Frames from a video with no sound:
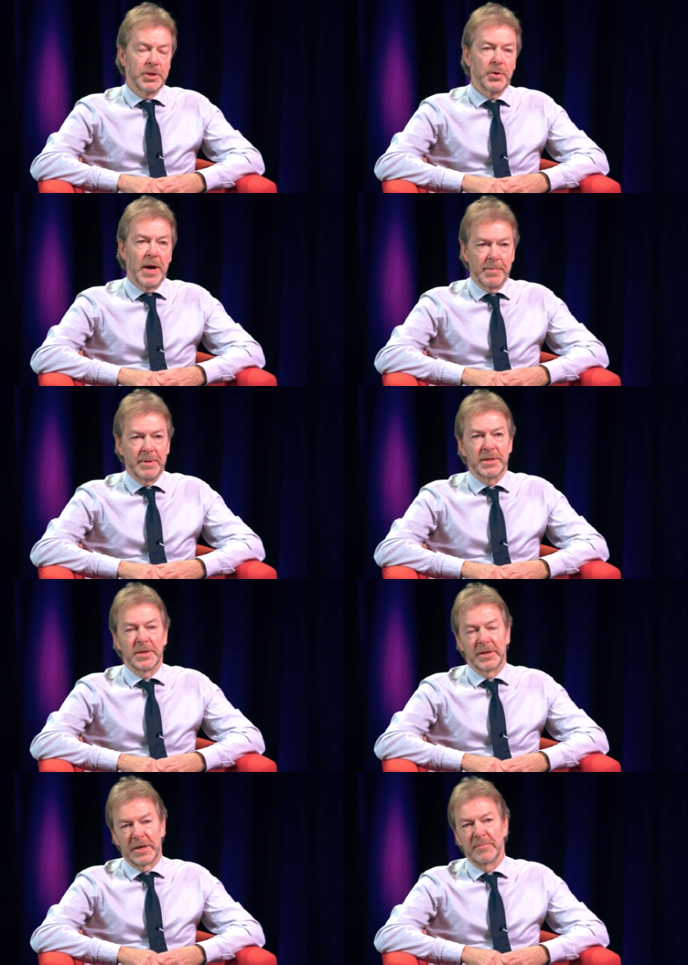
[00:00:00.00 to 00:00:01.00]
just so happens
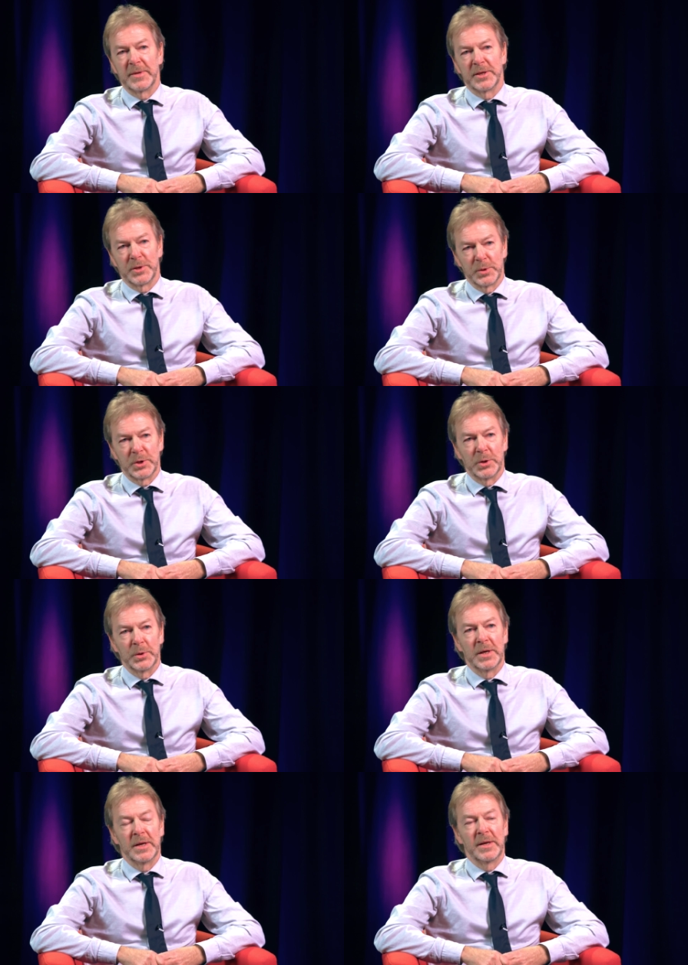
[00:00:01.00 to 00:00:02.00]
that the government has
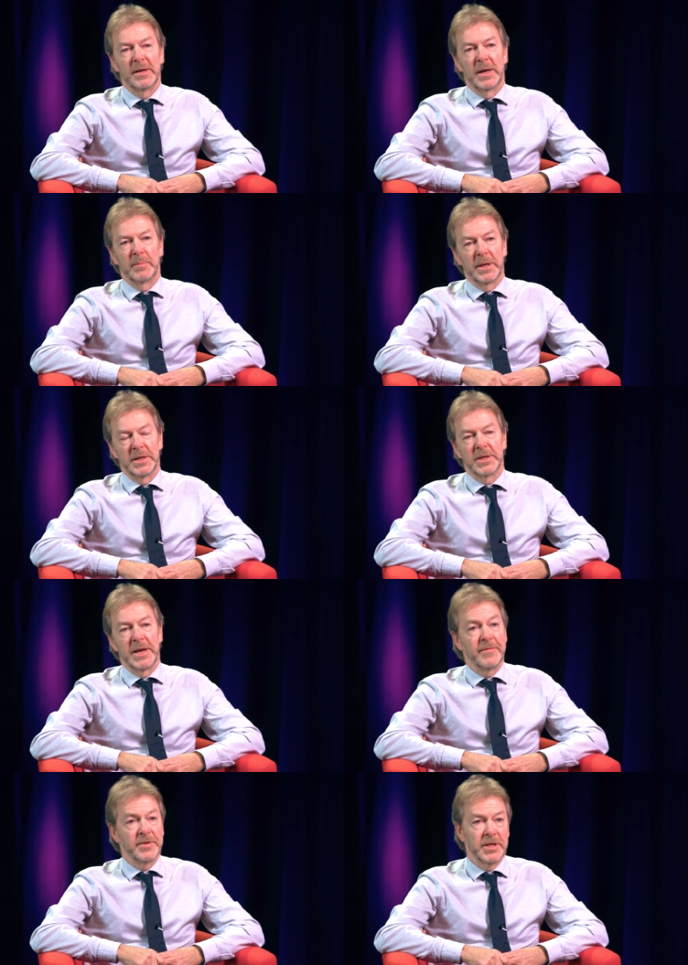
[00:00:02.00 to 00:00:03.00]
also uh, placed an
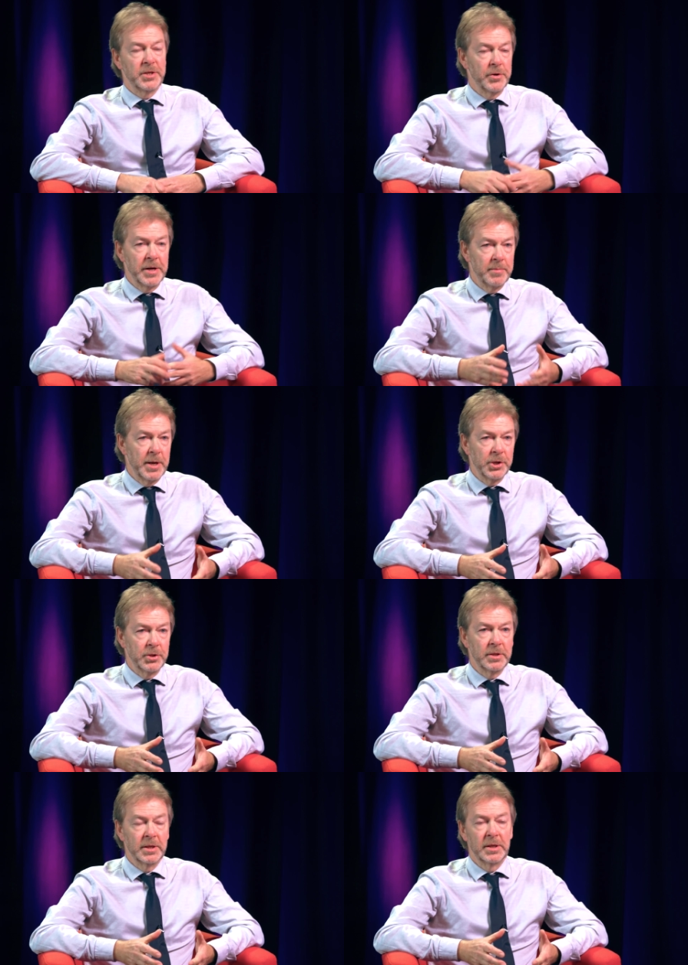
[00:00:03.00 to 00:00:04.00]
emphasis on
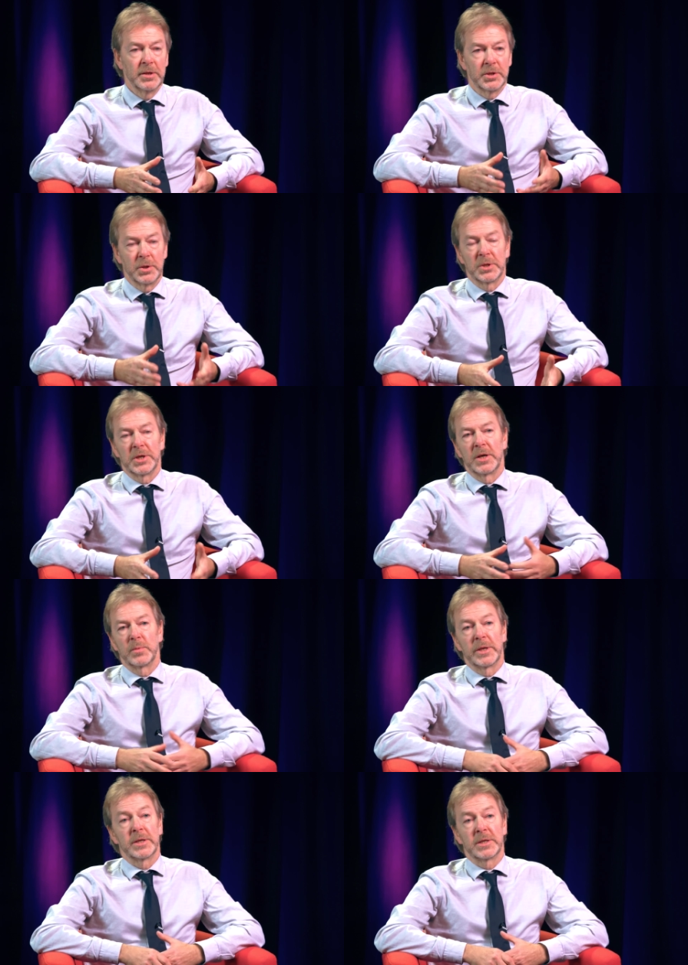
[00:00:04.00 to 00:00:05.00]
inpatient suicide
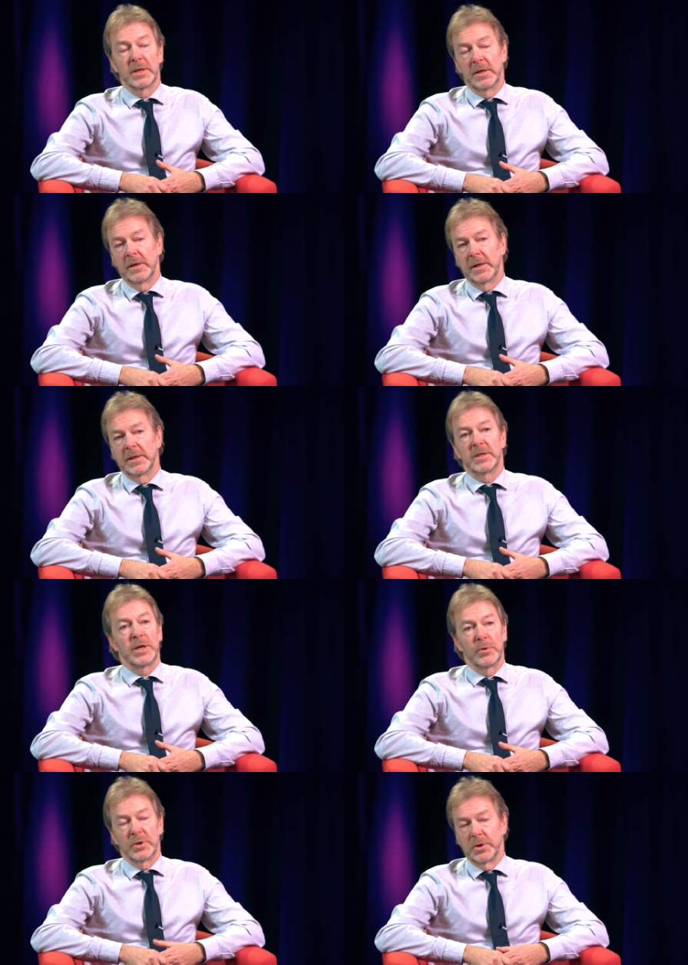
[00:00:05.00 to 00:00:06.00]
with its, its
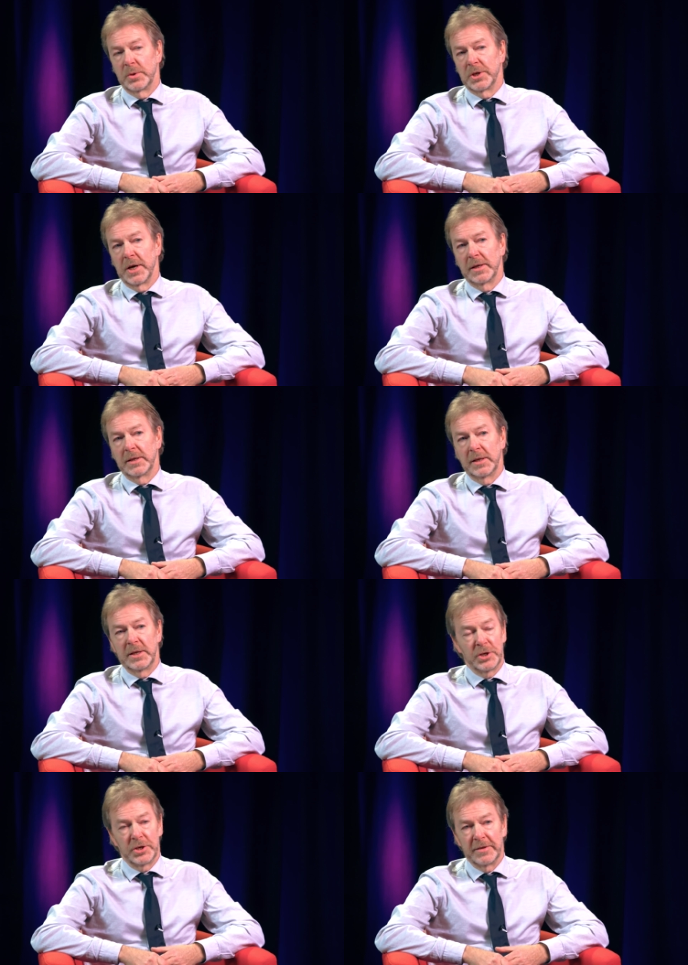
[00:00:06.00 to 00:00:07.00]
zero suicide
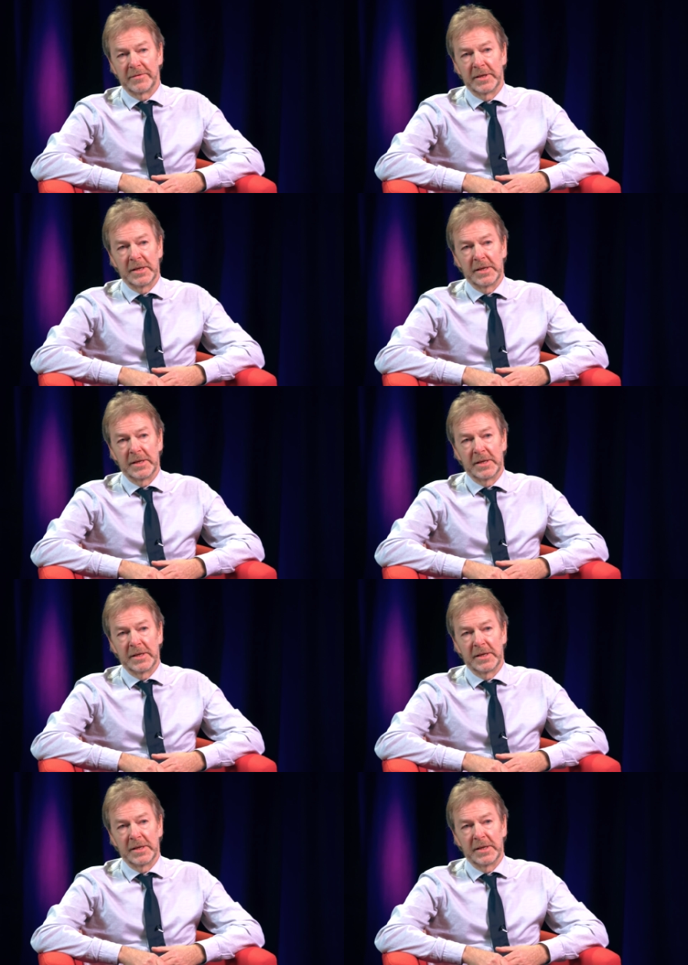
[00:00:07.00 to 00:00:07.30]
initiative,